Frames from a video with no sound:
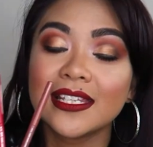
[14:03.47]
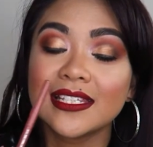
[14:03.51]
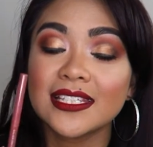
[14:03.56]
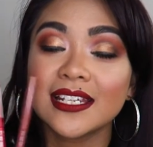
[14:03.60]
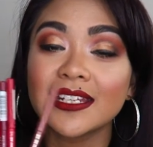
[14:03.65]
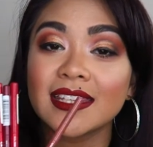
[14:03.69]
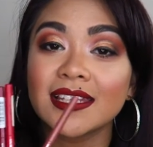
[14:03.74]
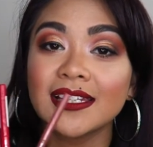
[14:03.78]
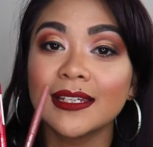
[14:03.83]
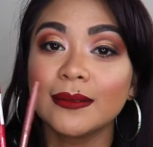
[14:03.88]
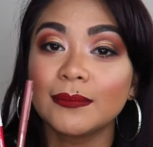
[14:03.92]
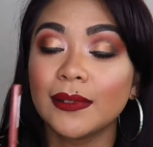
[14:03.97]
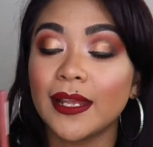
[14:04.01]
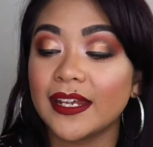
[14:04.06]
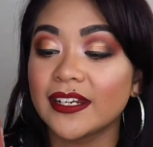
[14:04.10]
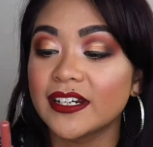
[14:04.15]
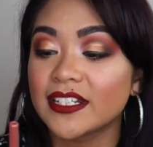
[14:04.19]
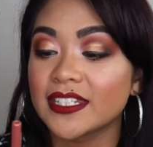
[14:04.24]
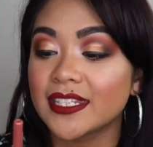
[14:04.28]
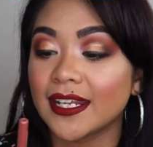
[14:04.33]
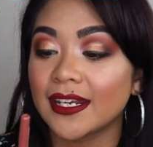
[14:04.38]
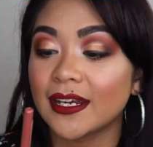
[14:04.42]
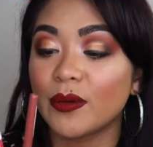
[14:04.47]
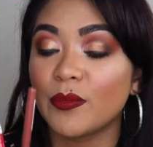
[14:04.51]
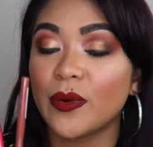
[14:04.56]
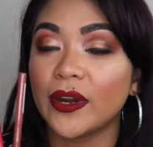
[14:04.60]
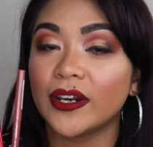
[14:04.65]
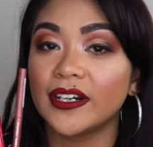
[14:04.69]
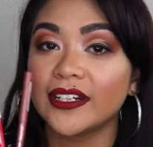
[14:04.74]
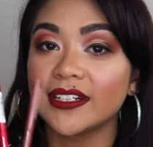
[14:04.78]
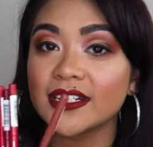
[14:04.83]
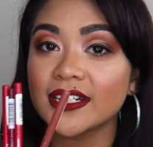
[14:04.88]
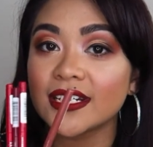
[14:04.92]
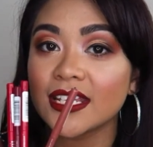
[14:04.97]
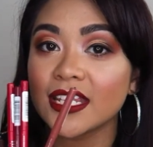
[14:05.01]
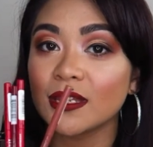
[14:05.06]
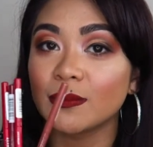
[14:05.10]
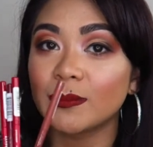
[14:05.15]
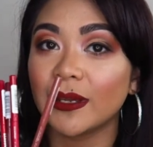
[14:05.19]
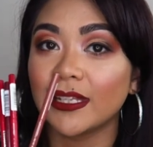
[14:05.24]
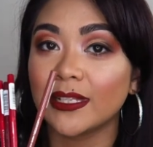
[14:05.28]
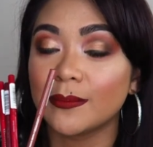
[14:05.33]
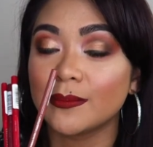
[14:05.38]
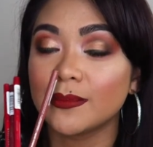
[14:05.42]
These are the lip liners that I wear
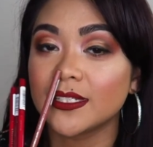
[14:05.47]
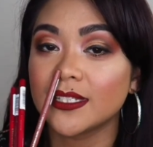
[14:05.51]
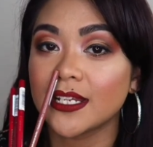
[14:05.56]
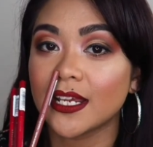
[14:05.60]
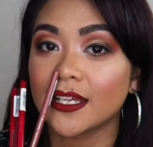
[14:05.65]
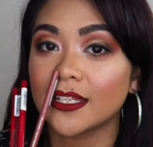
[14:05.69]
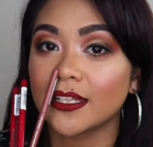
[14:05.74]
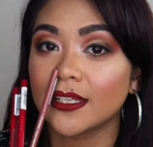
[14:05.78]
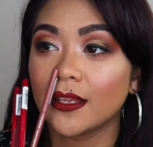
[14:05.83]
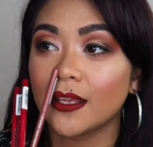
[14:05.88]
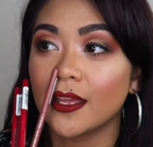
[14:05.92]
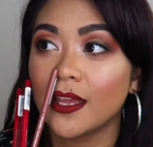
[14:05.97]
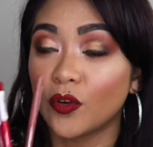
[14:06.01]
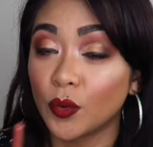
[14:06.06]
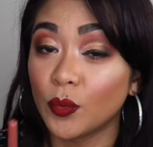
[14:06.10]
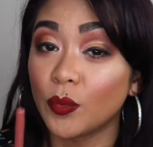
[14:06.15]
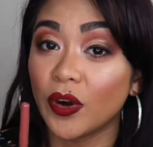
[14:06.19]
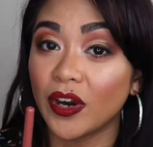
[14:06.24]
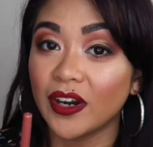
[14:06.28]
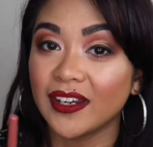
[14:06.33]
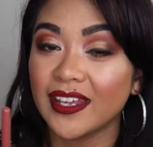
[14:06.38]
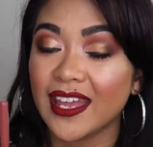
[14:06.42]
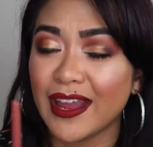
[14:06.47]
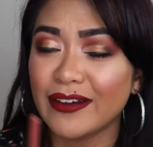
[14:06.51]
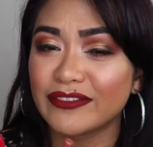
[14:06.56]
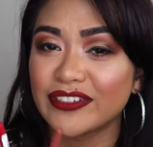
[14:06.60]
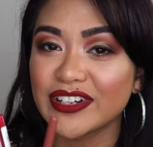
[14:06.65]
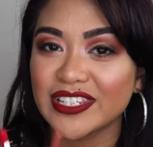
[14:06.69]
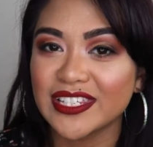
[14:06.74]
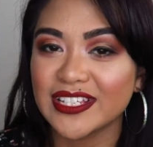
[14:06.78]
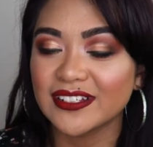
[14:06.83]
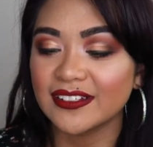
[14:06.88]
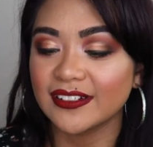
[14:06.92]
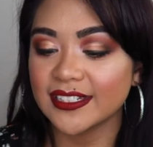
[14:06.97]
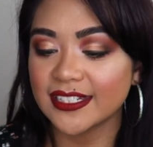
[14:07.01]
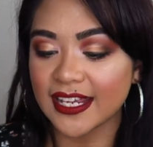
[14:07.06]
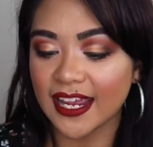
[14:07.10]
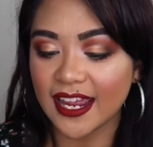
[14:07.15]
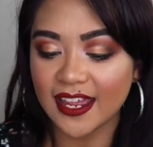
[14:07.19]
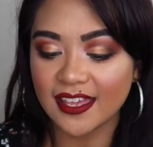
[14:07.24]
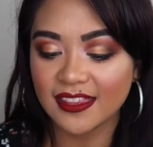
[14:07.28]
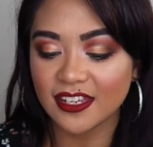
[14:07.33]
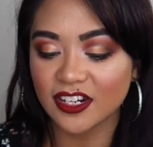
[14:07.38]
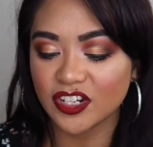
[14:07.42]
underneath my lipstick for work every single day.